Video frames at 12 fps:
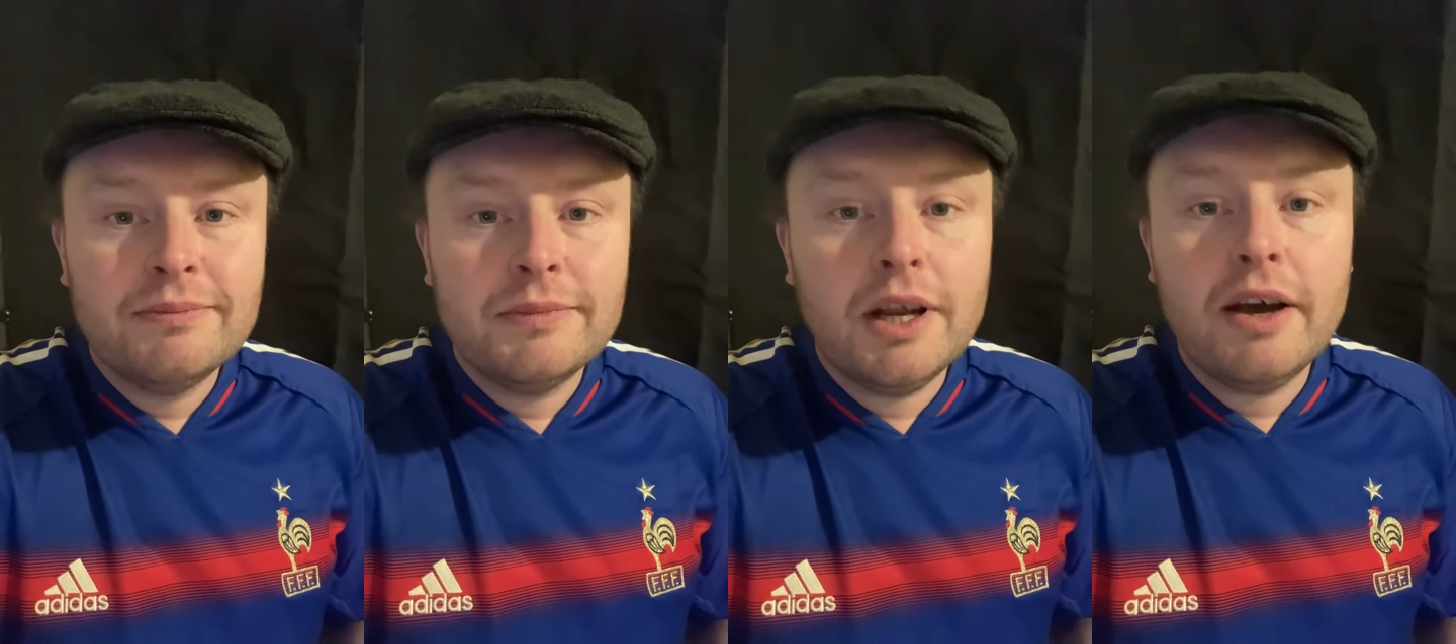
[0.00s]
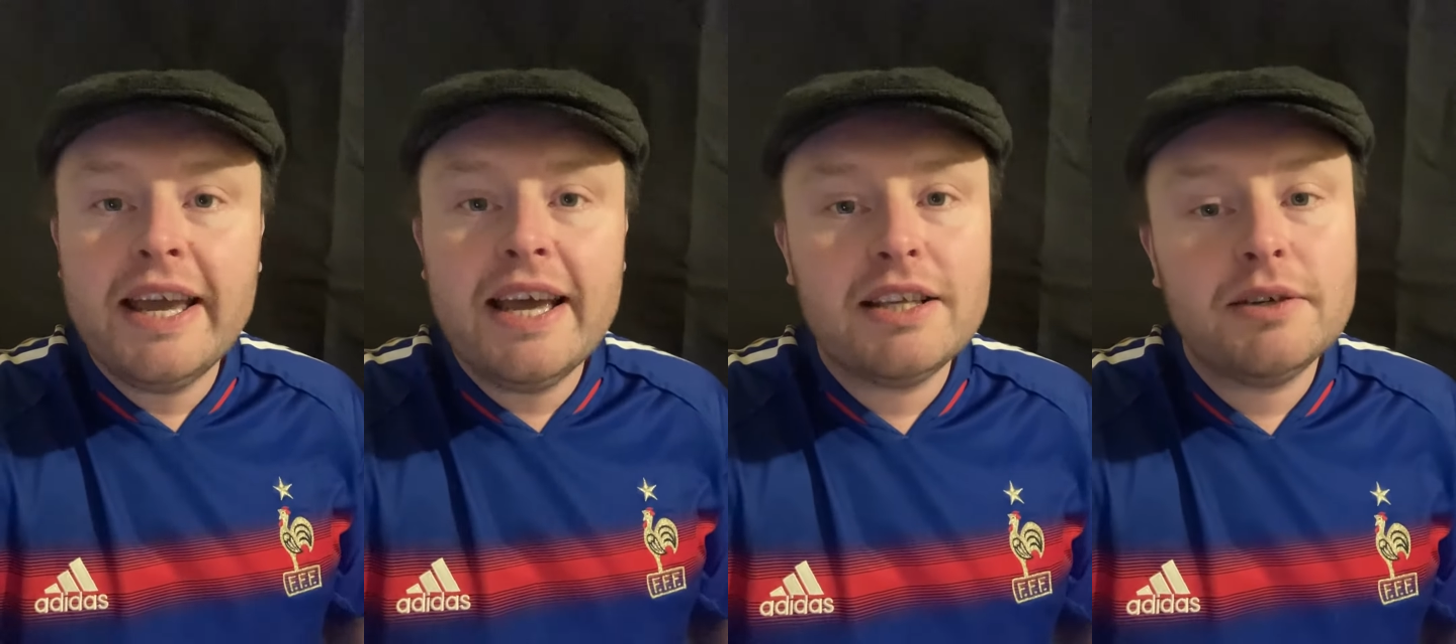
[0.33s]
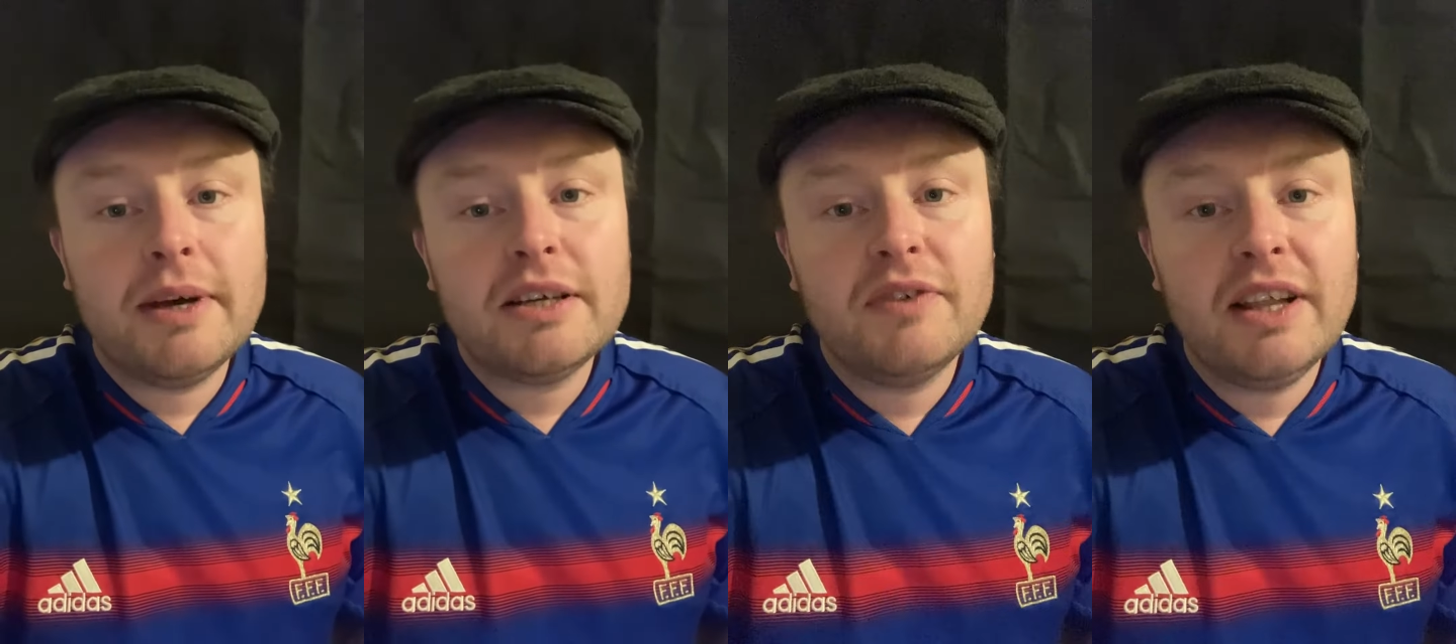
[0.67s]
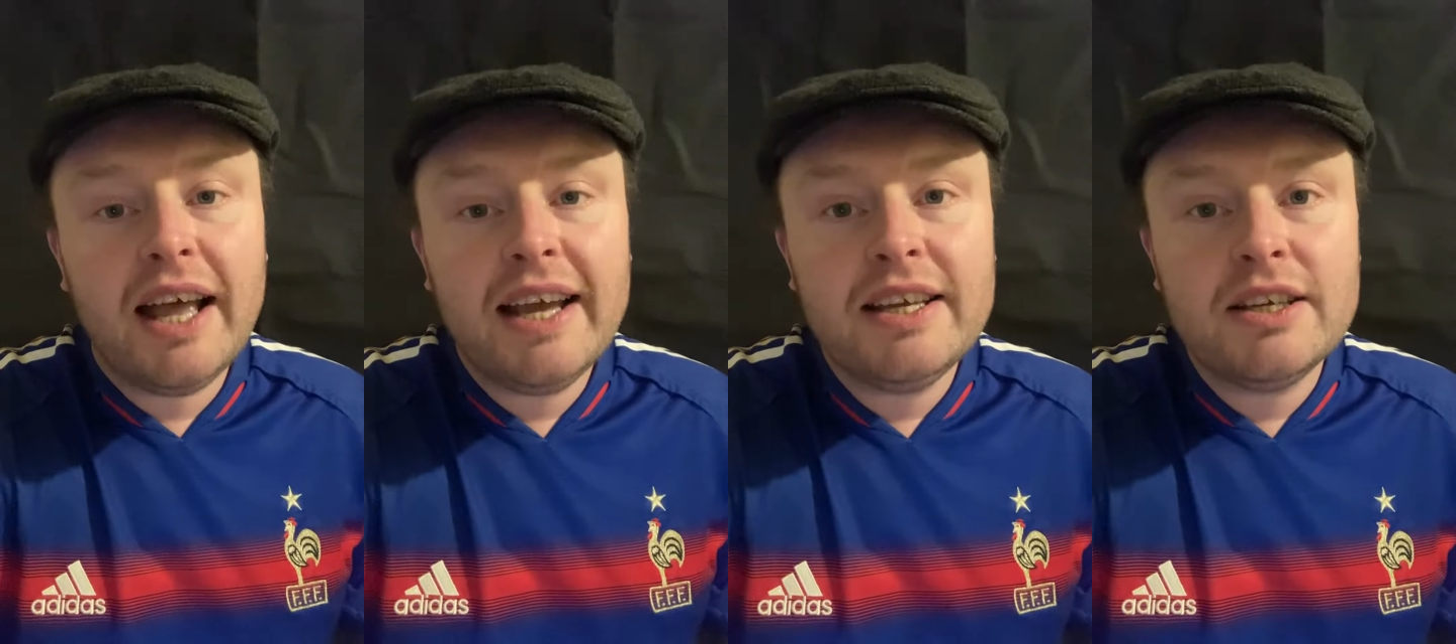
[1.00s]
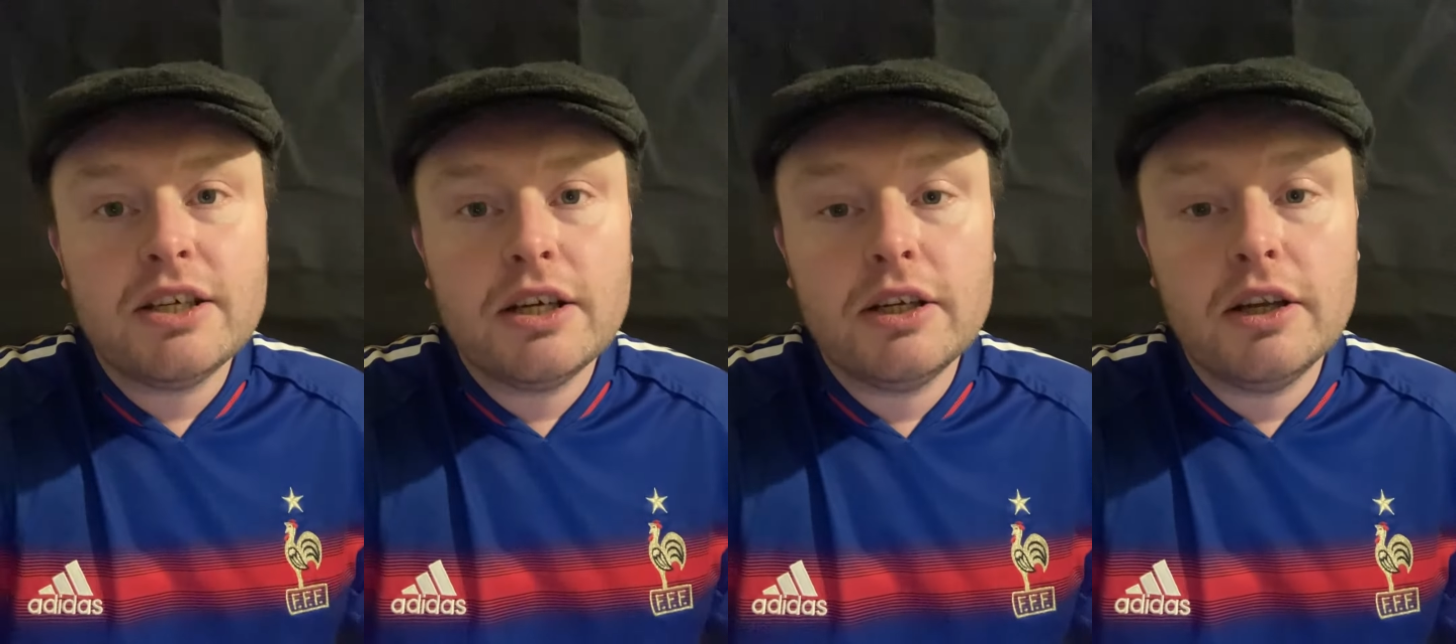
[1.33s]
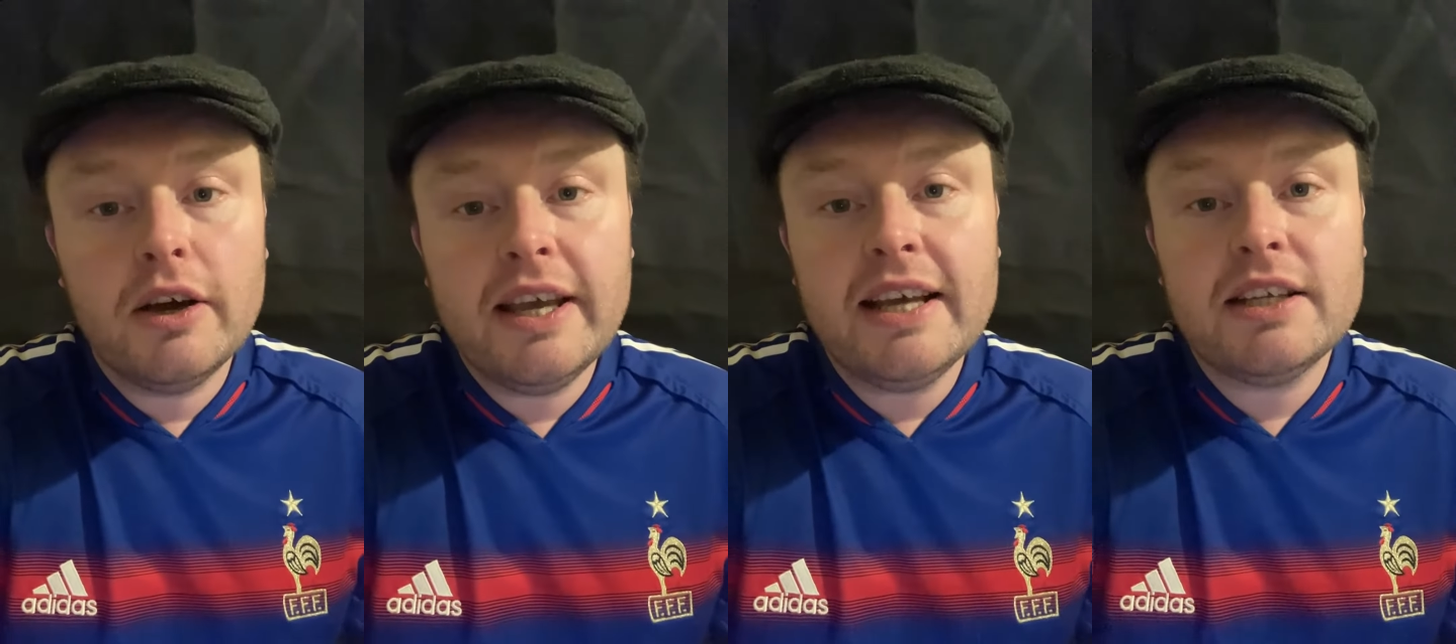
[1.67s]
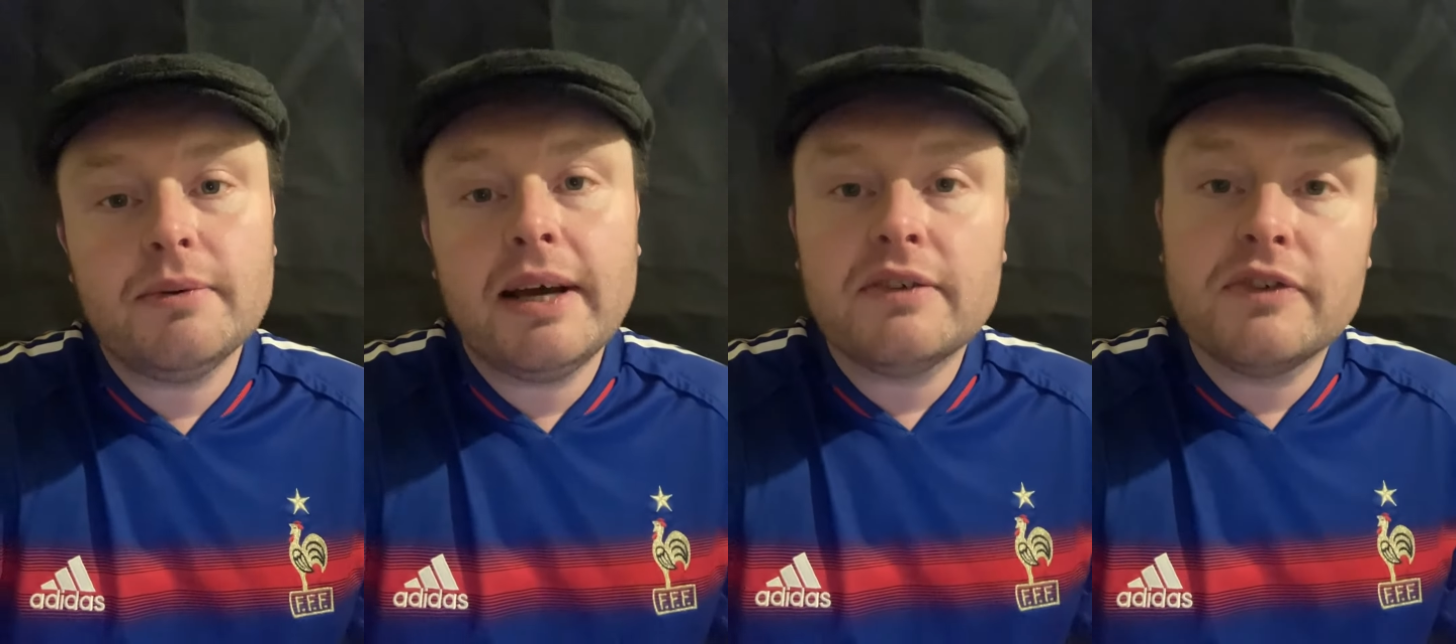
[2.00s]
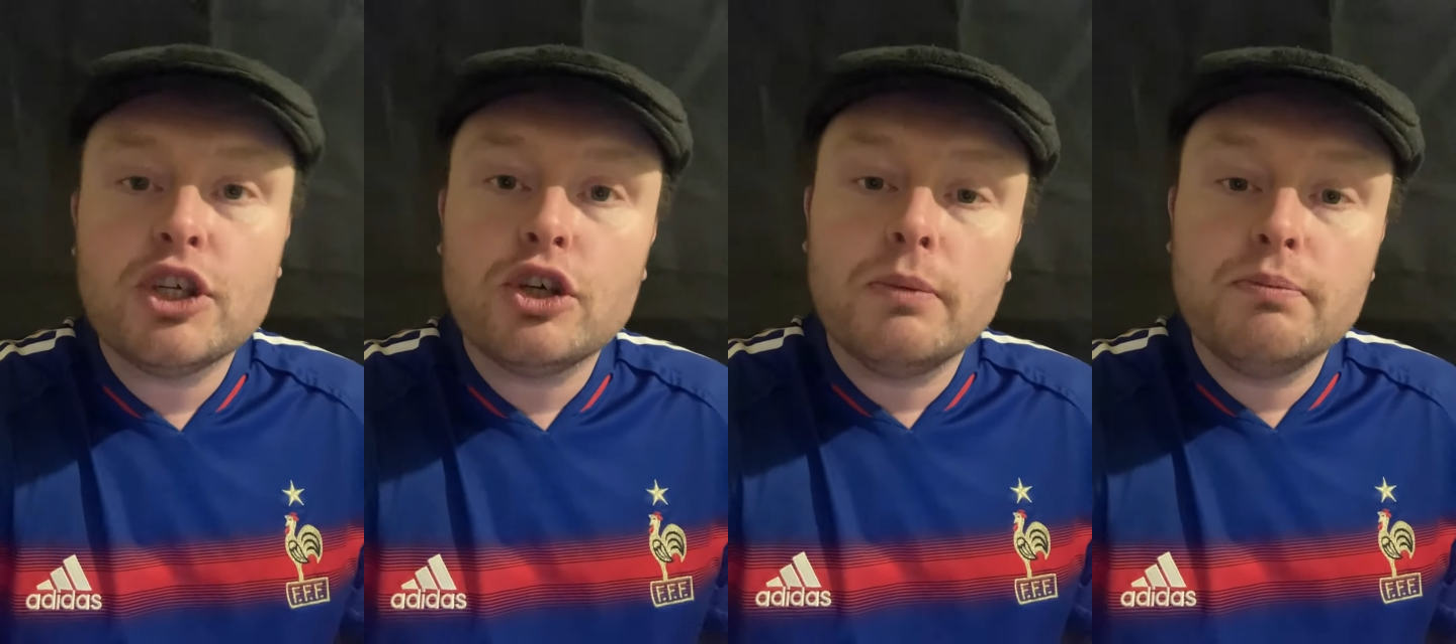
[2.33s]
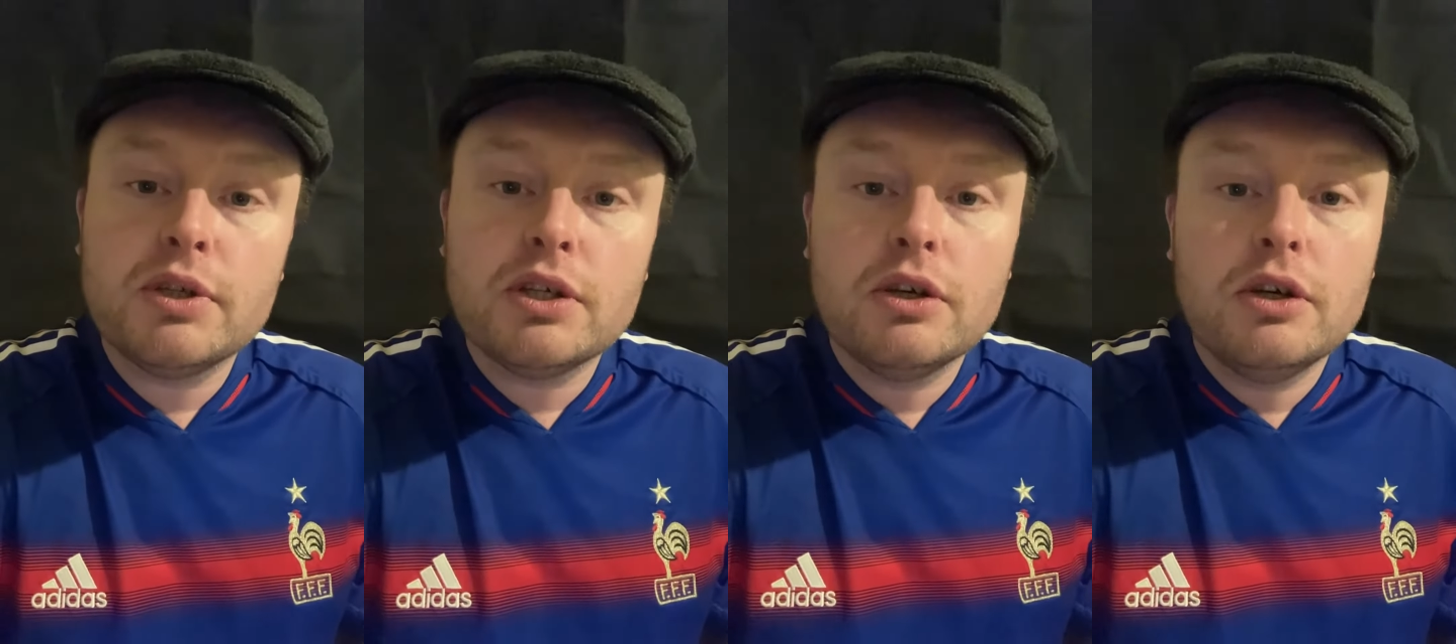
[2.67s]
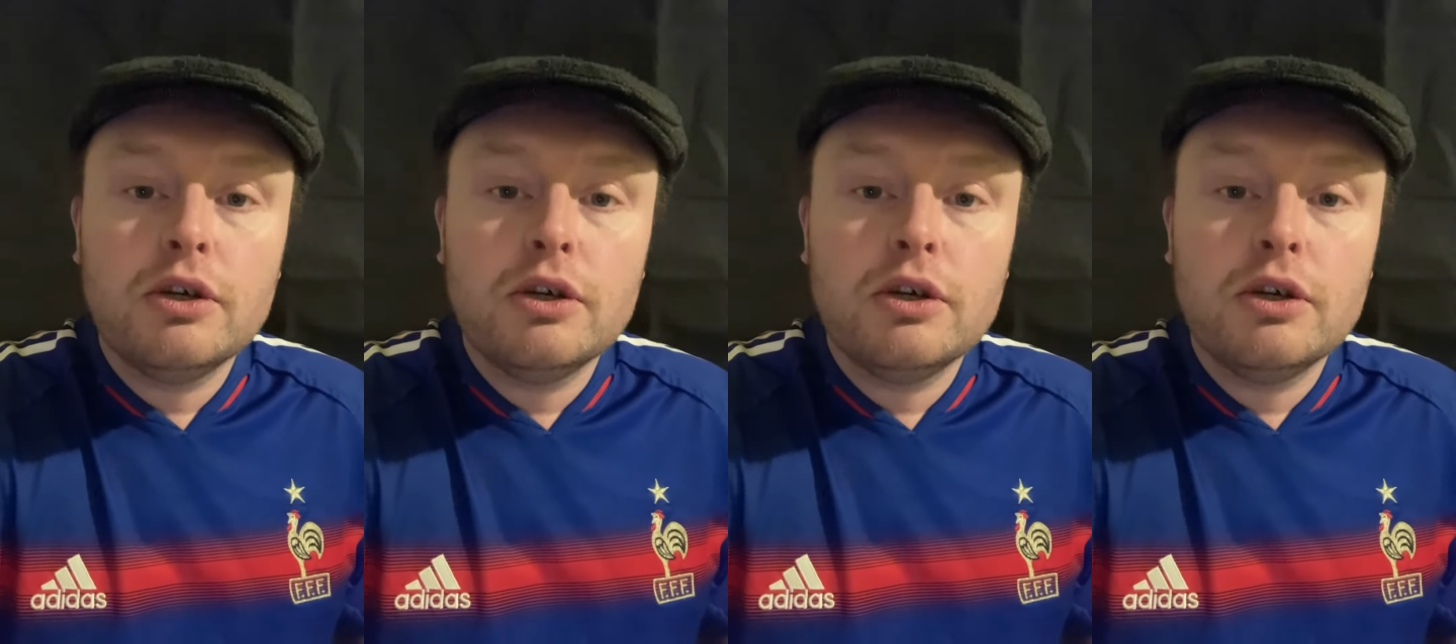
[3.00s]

Not here to ask for likes, not here to ask for subs,